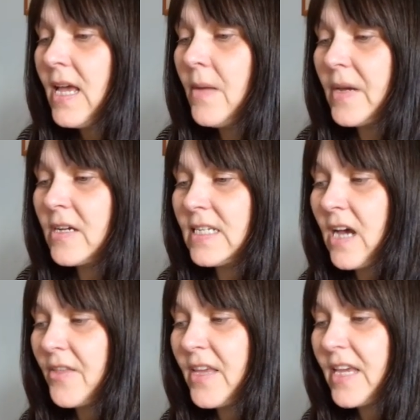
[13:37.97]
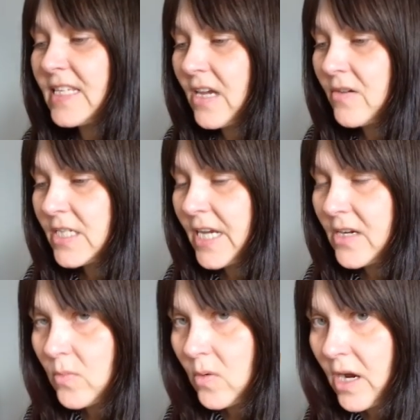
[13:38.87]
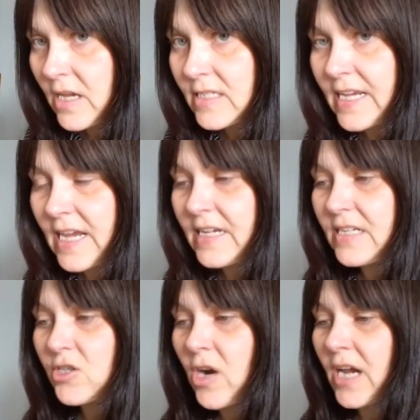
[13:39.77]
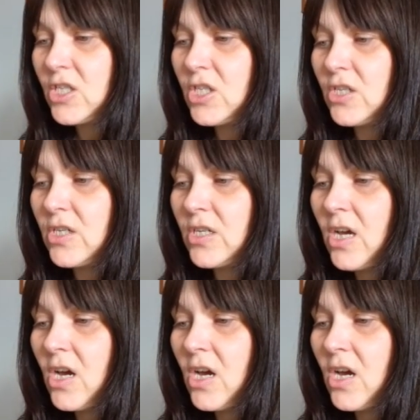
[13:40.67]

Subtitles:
because I think it's going to take a while to get any traction